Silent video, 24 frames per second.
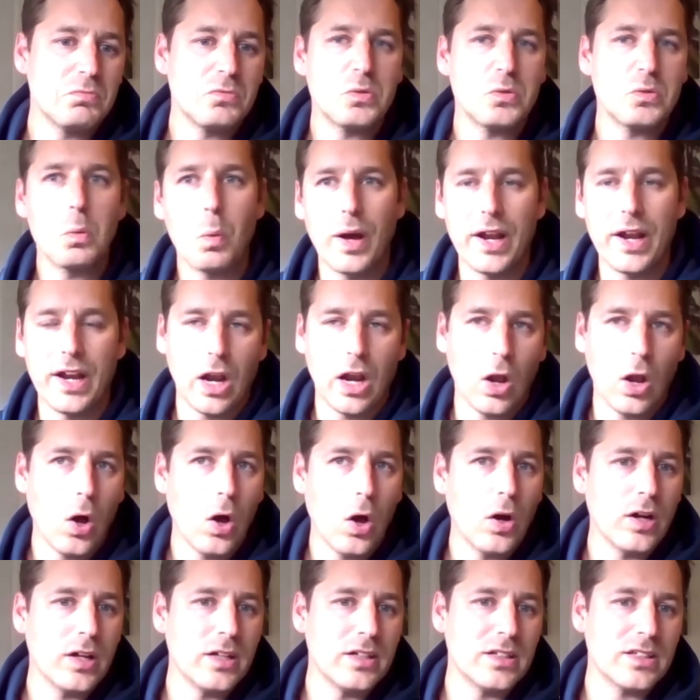went
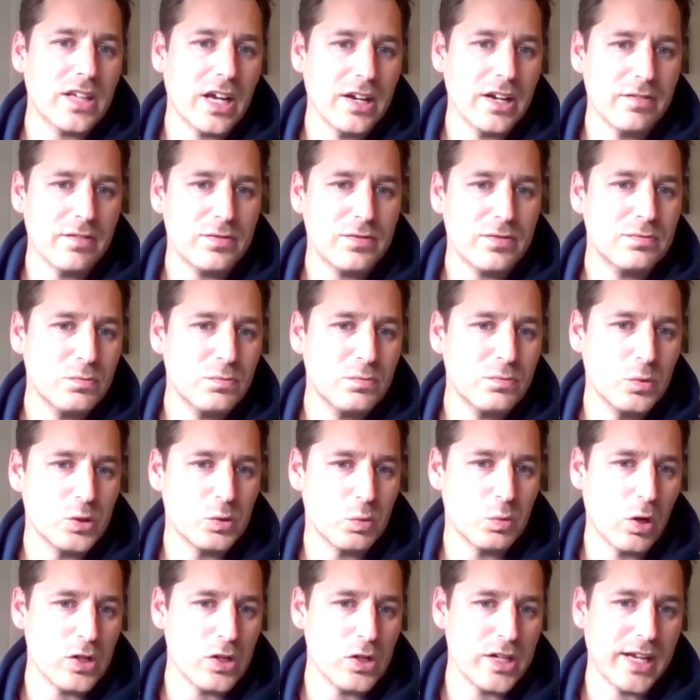along and kind of was
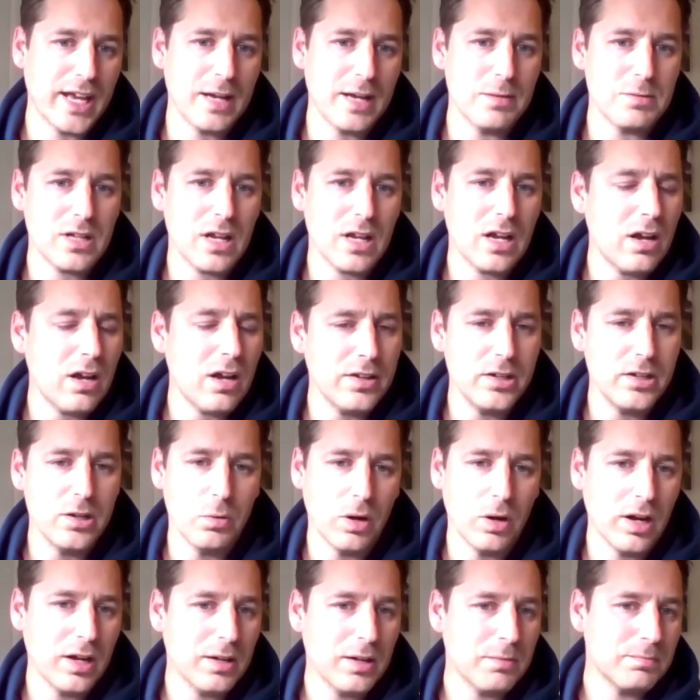watching games like, oh, you know
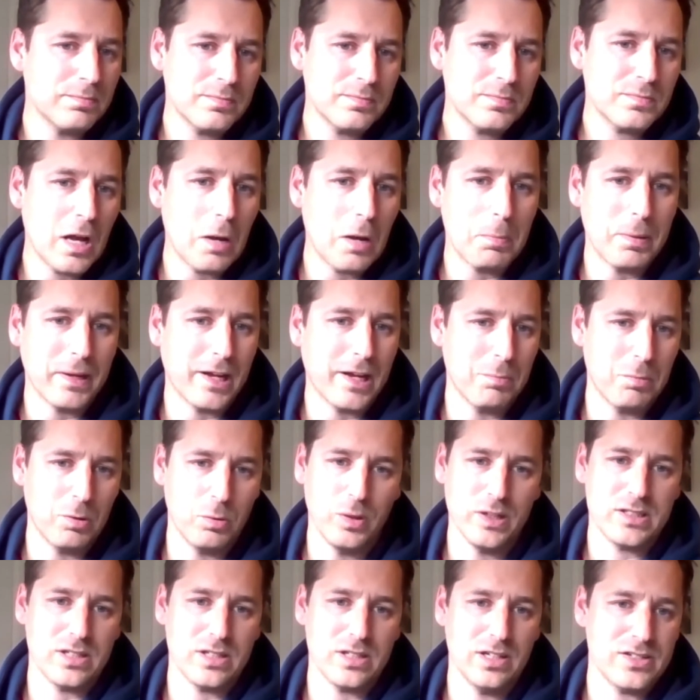what, I'll pick up a
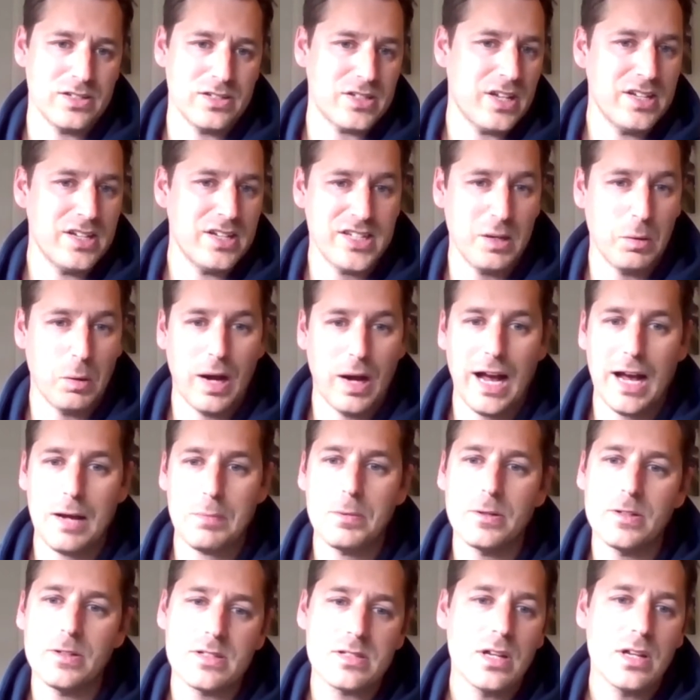whistle and see what
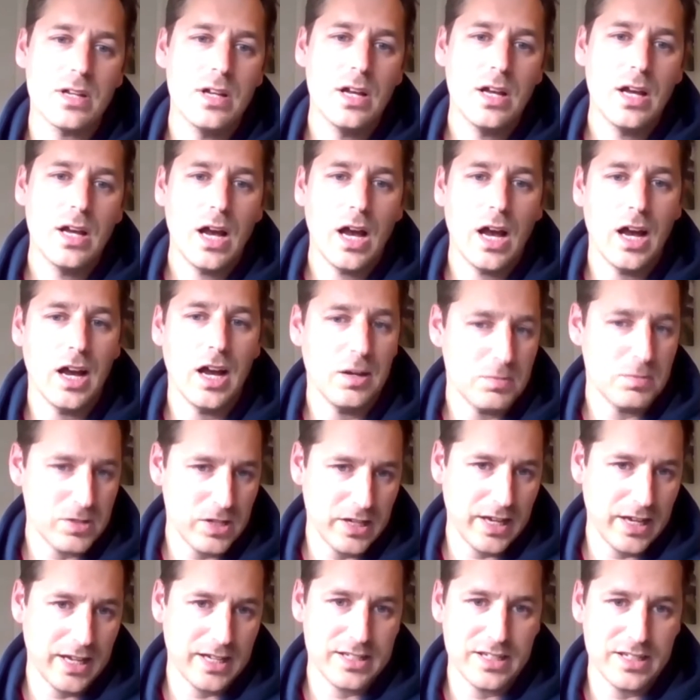happens. So
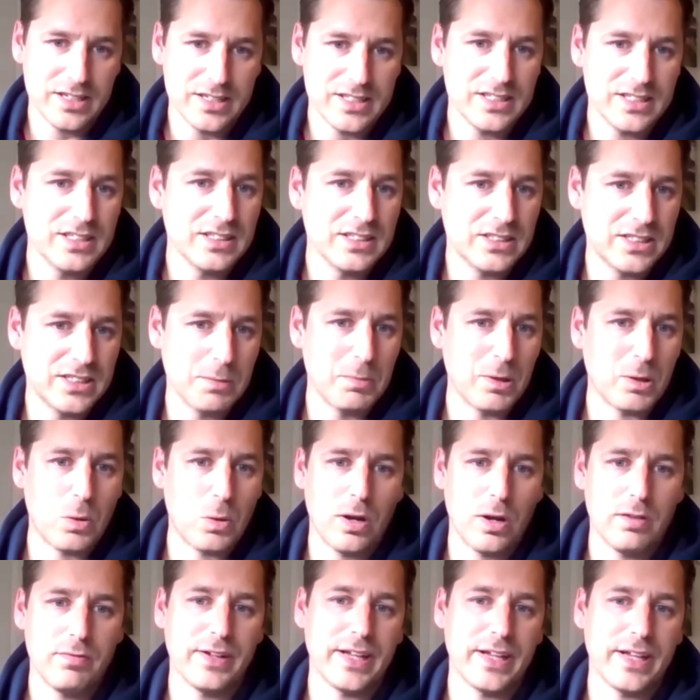yes, I did my
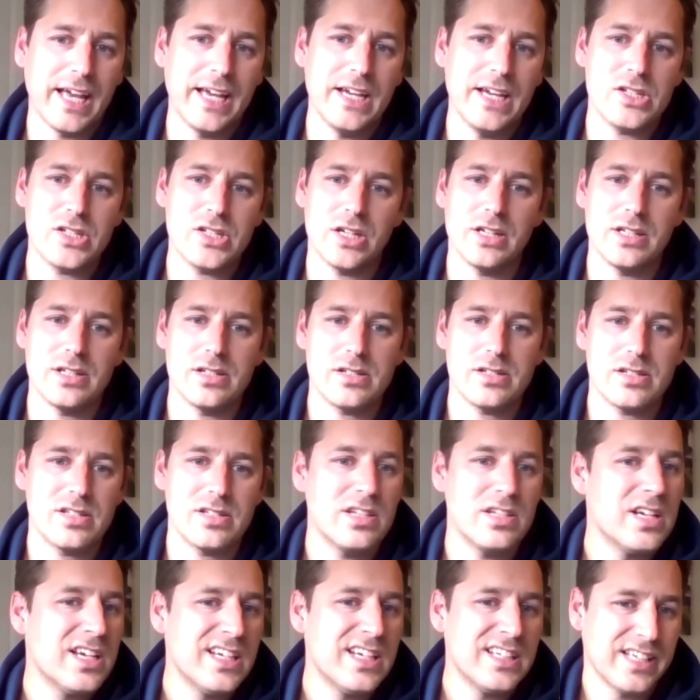qualifications,
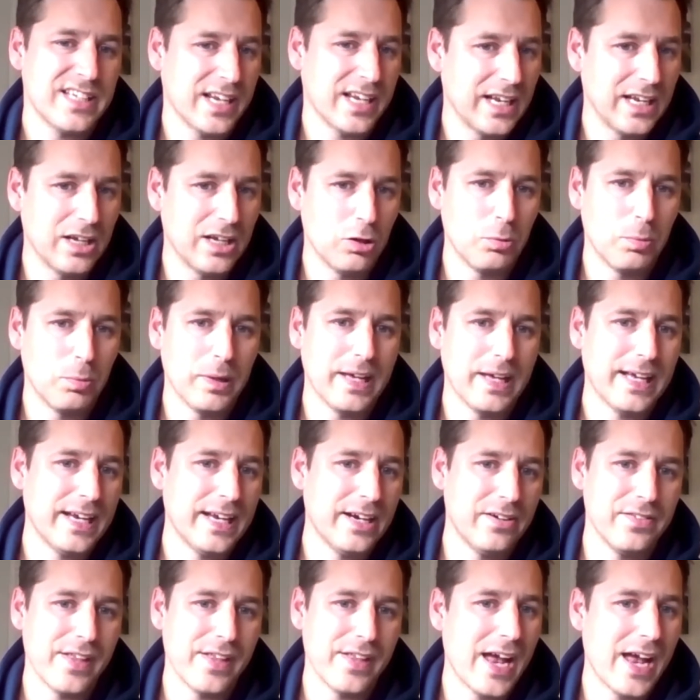did a little bit
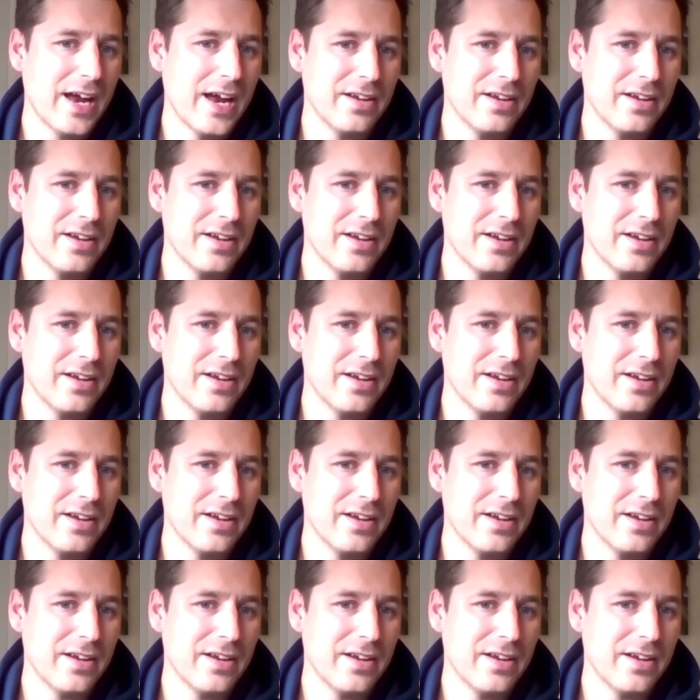here and there,